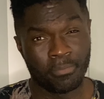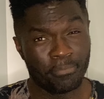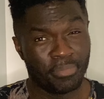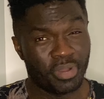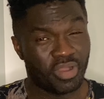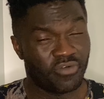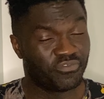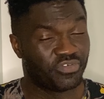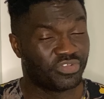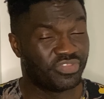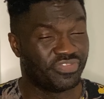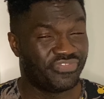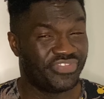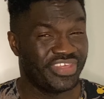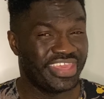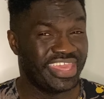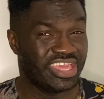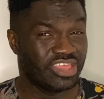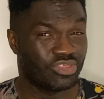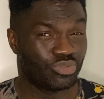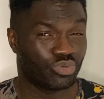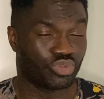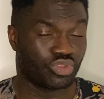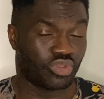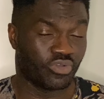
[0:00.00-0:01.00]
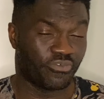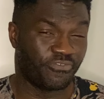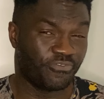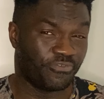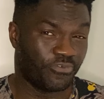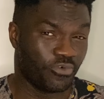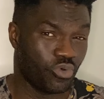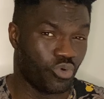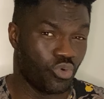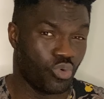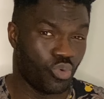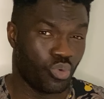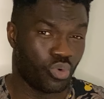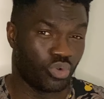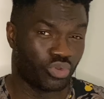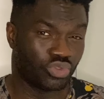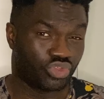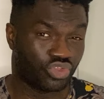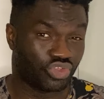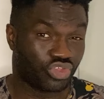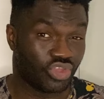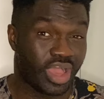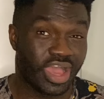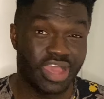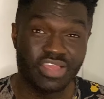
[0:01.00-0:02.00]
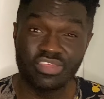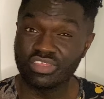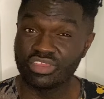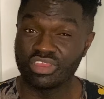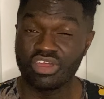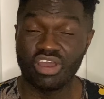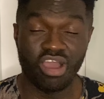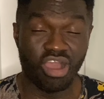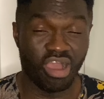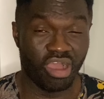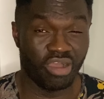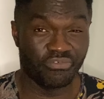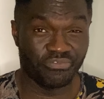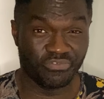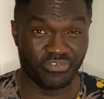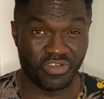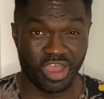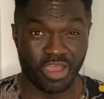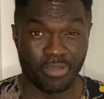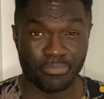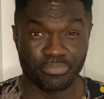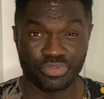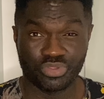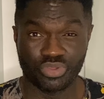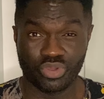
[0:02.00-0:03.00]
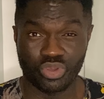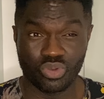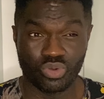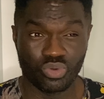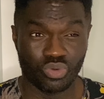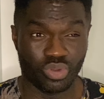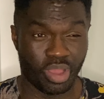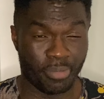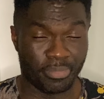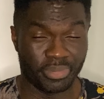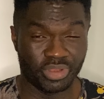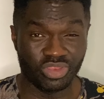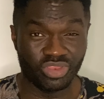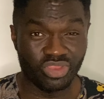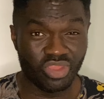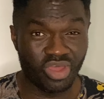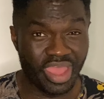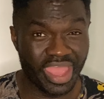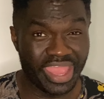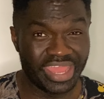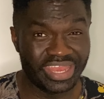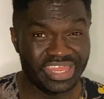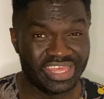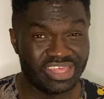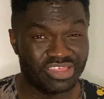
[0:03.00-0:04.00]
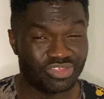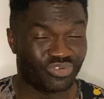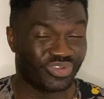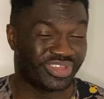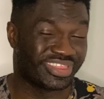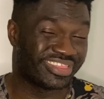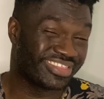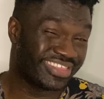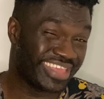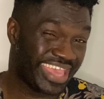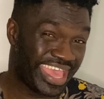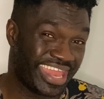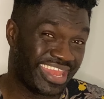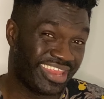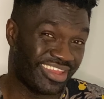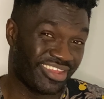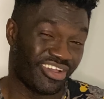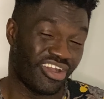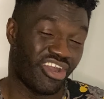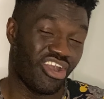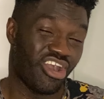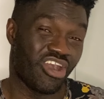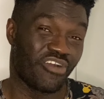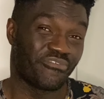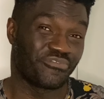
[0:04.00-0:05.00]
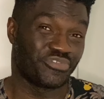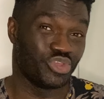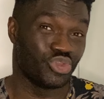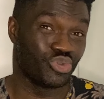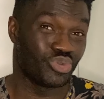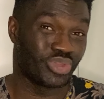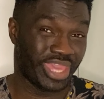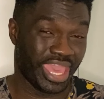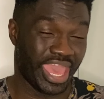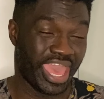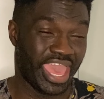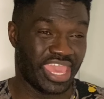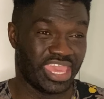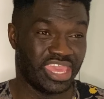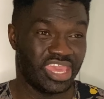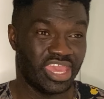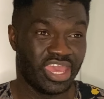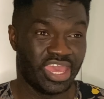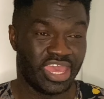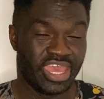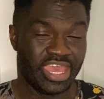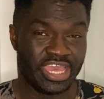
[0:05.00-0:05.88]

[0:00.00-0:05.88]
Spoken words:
But for these with the full size and a half up, so I'm a 9, these are a 10.5 UK,